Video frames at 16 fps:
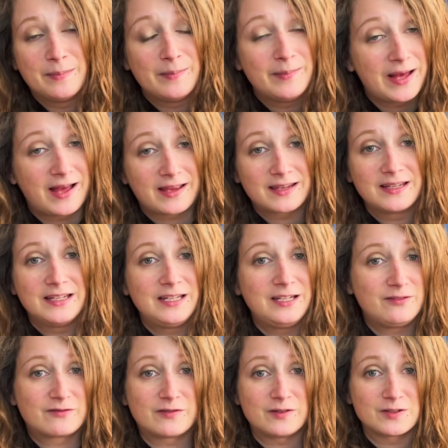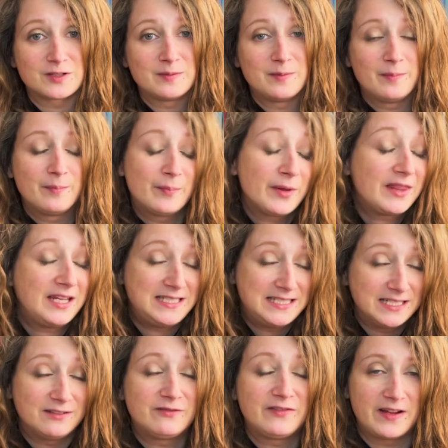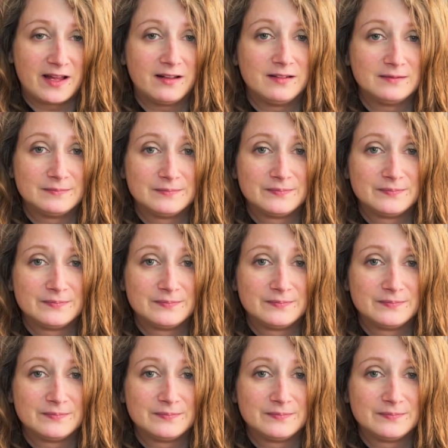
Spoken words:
back in France, but they did fail.